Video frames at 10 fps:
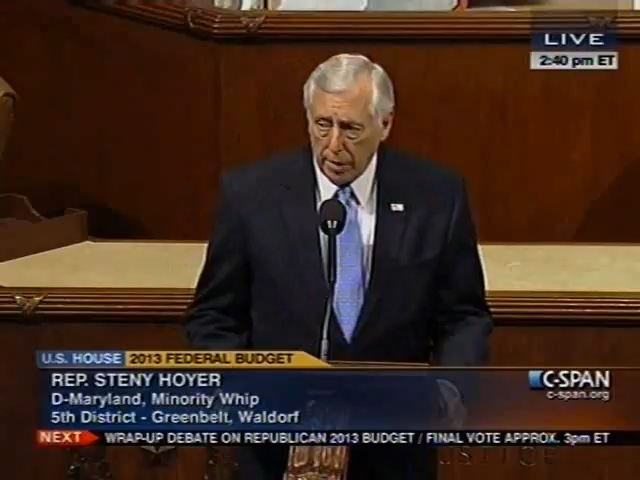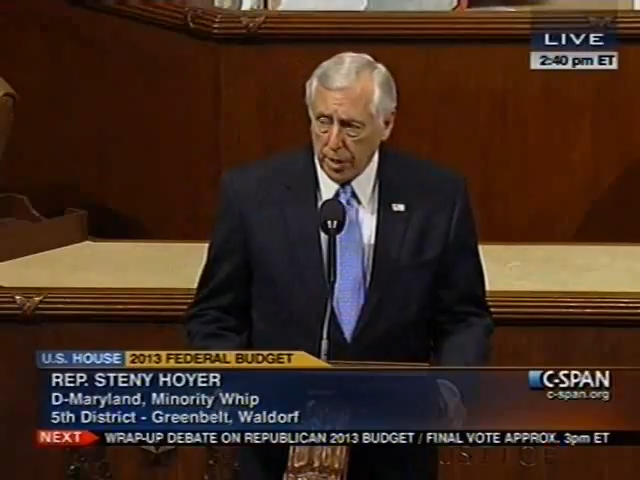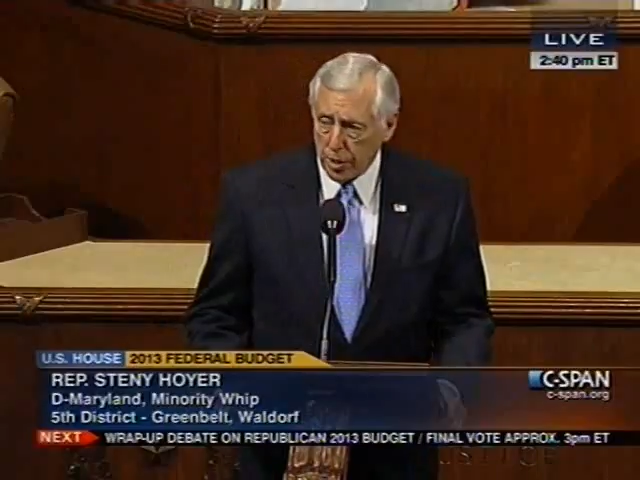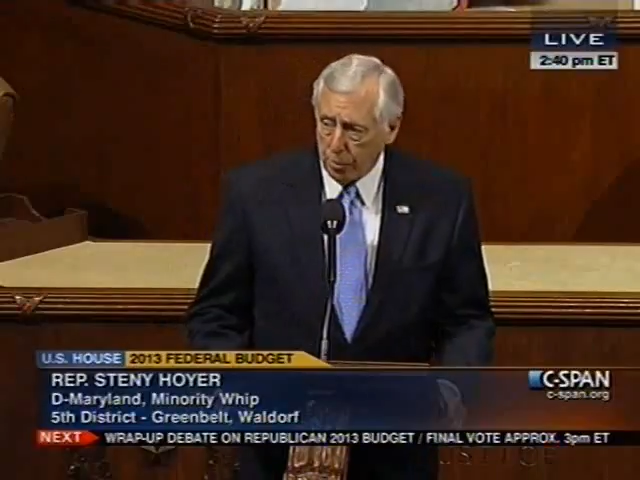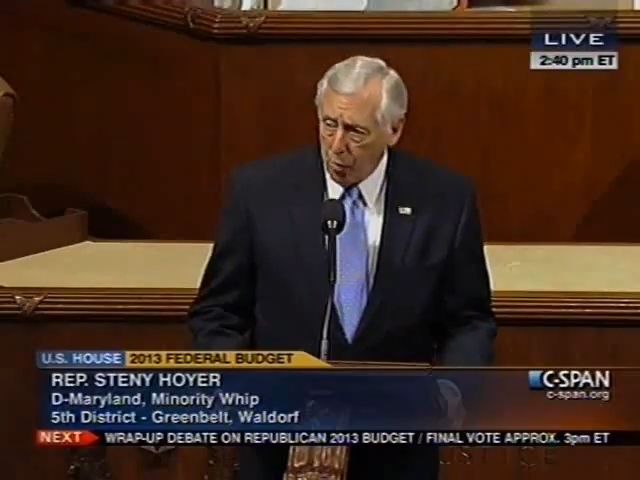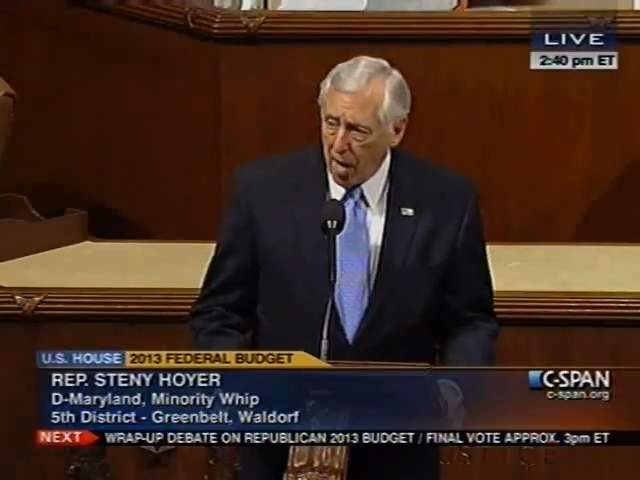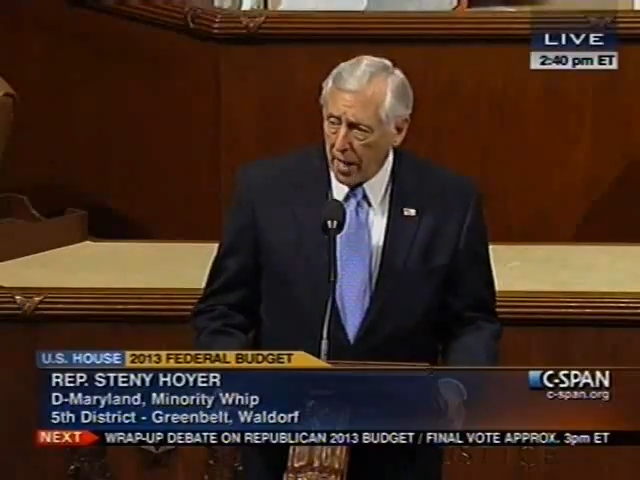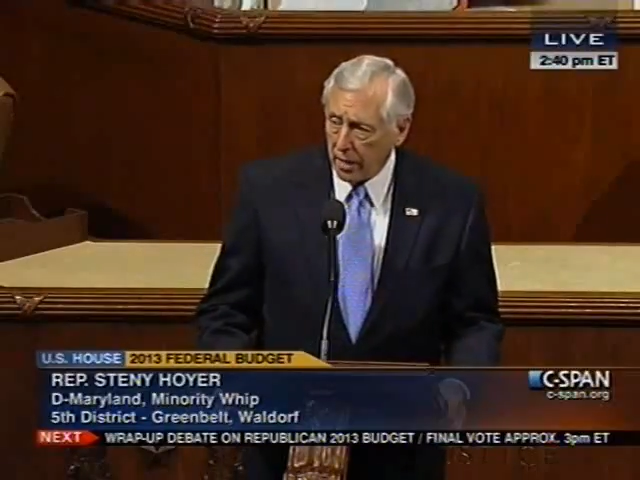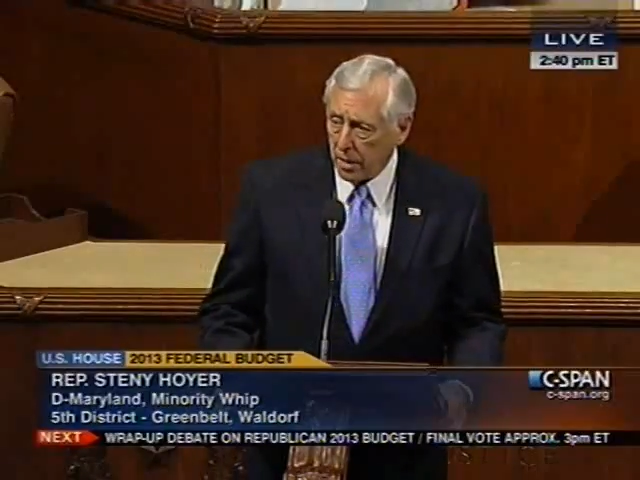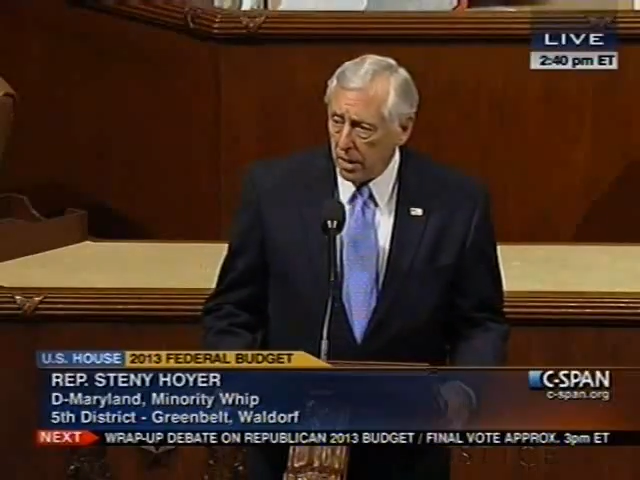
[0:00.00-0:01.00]
It is a
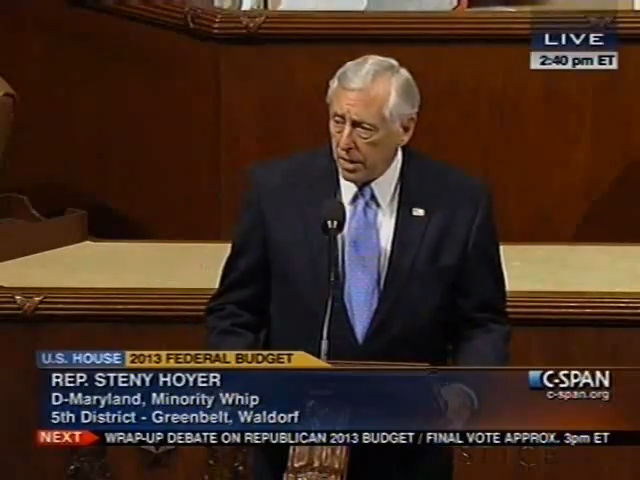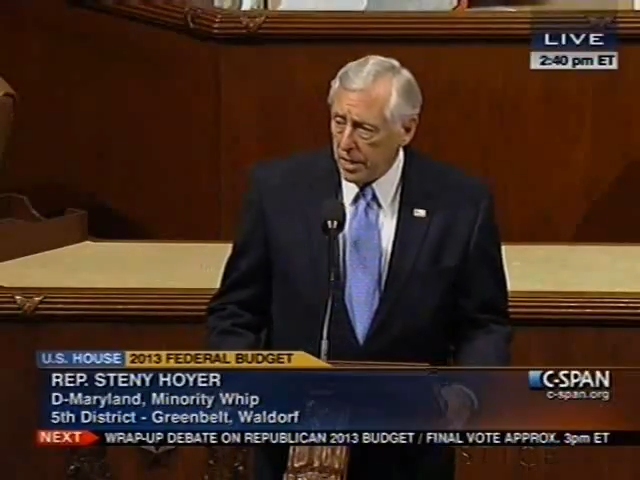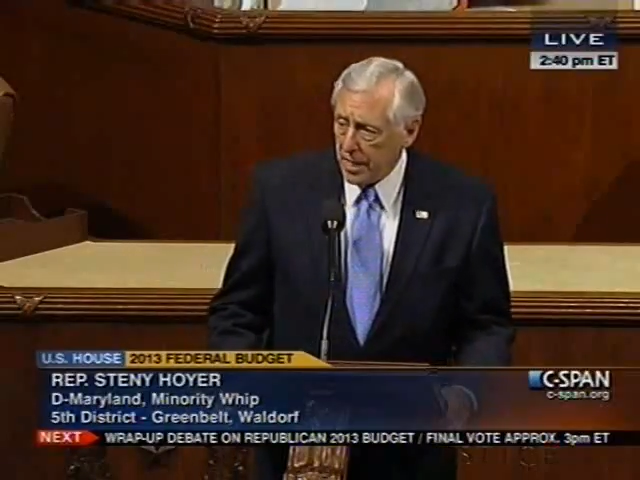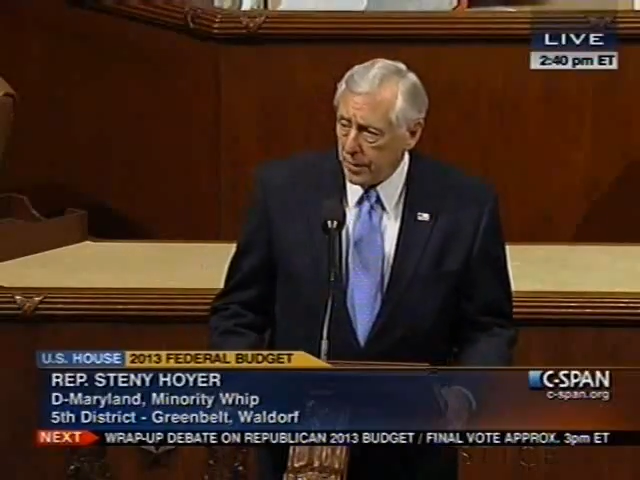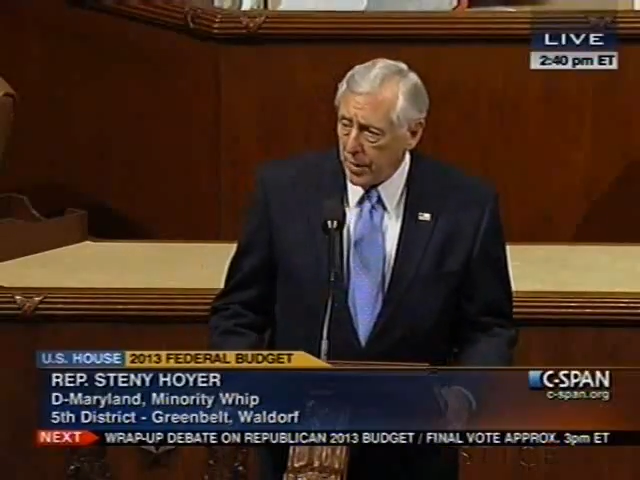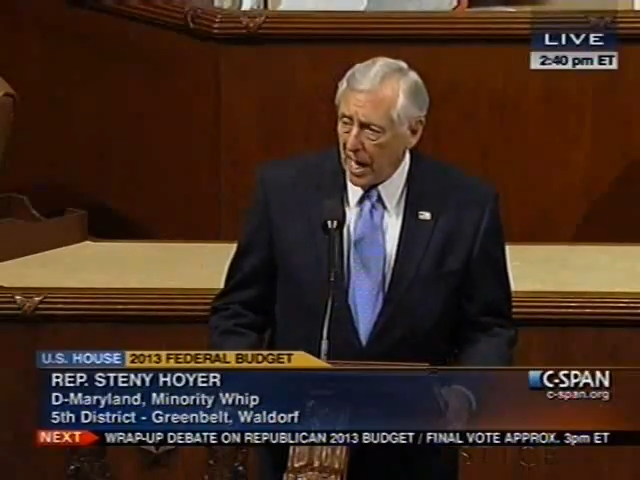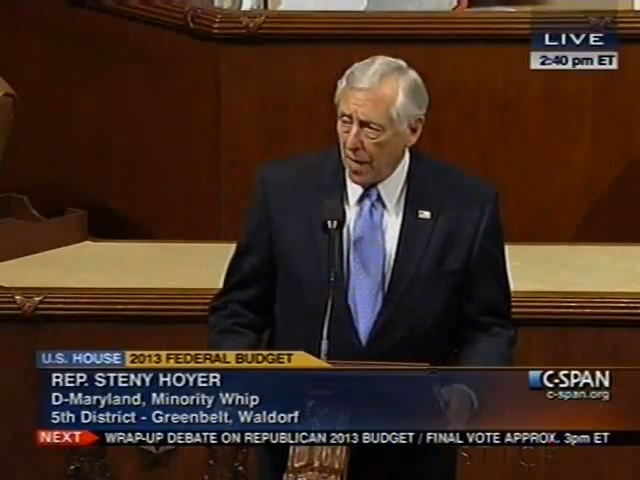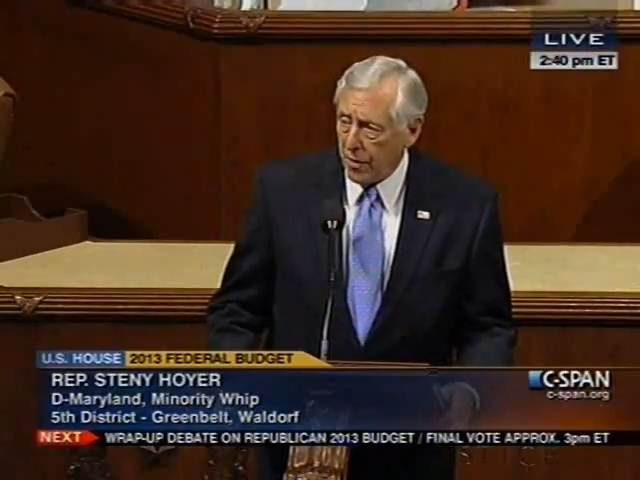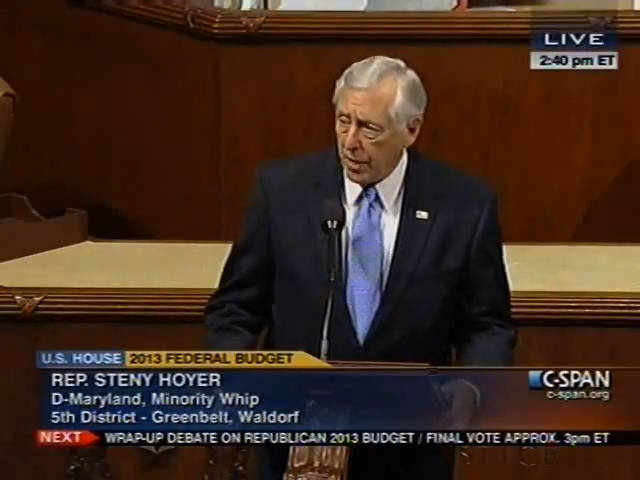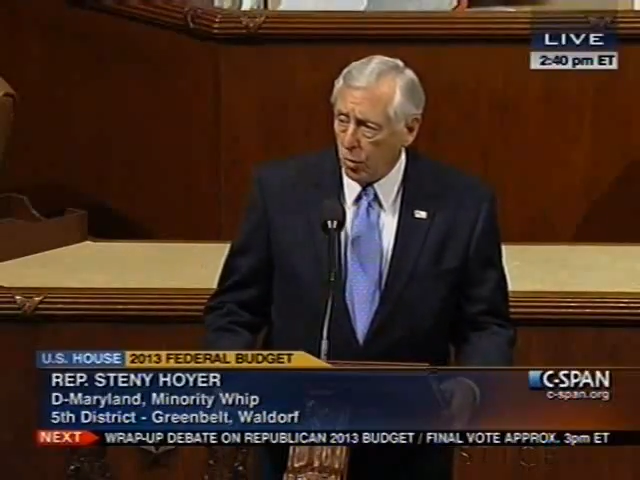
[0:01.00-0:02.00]
product, indeed, that
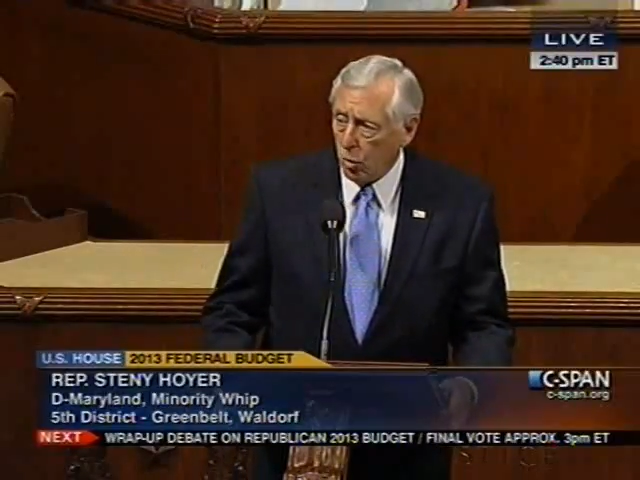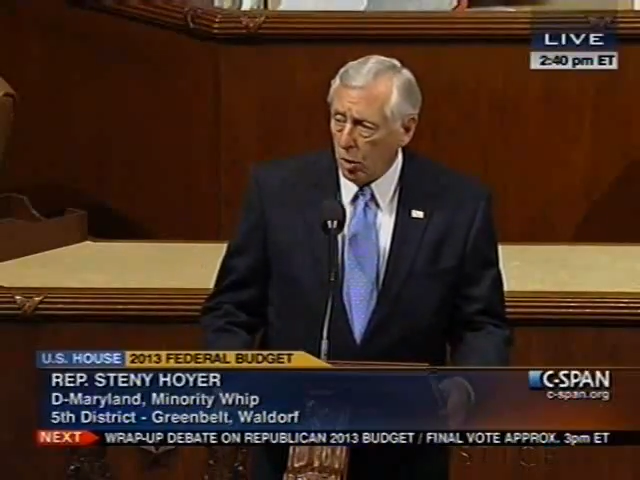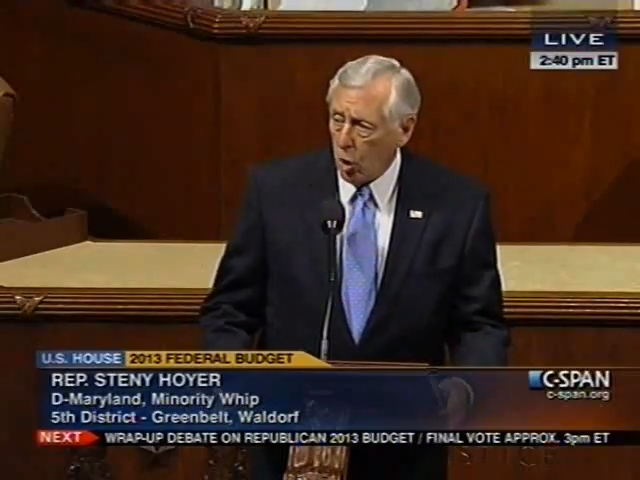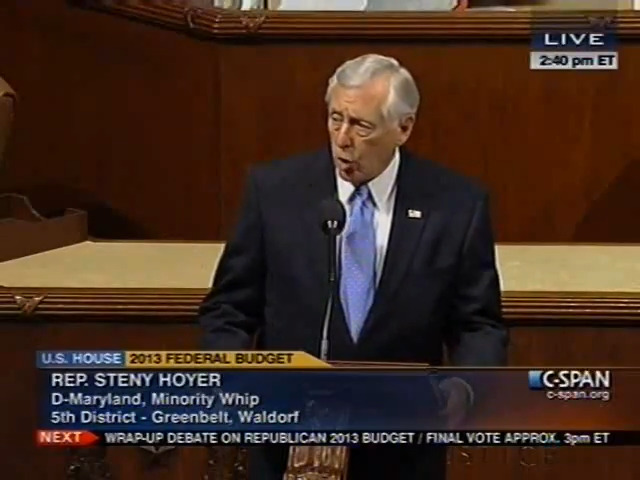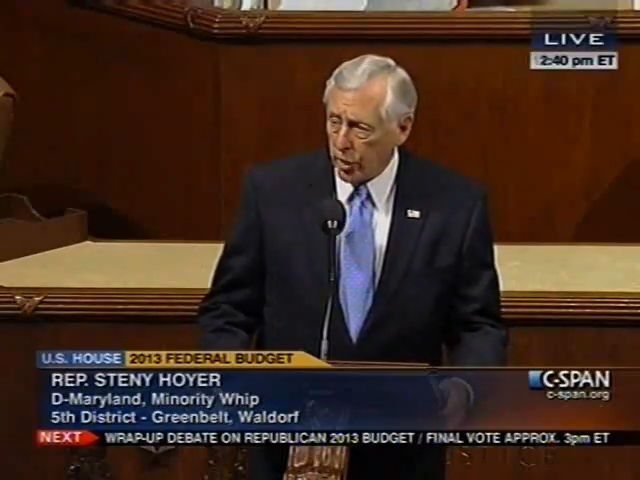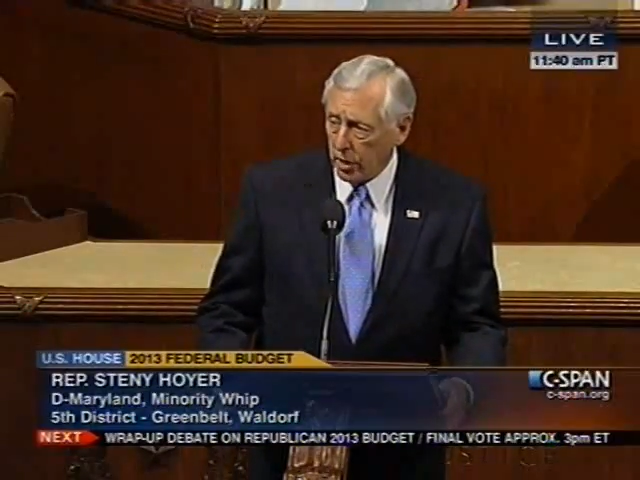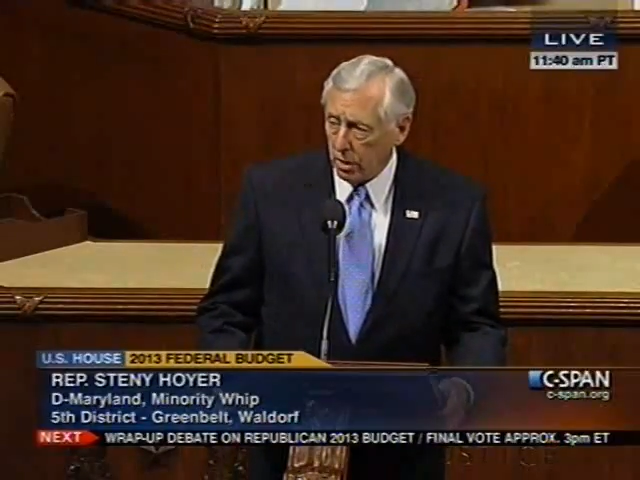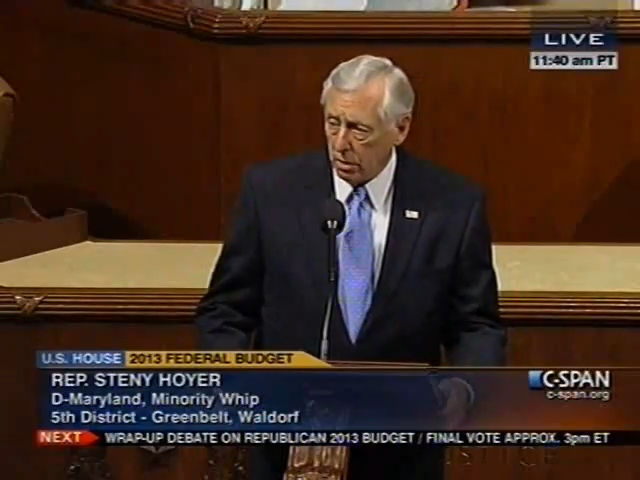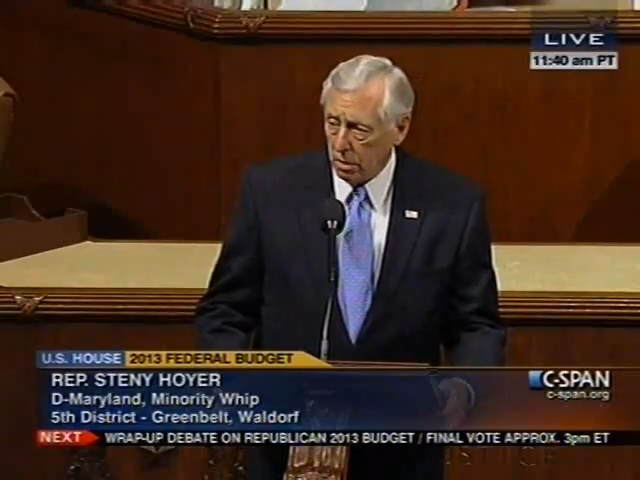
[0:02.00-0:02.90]
I think will hurt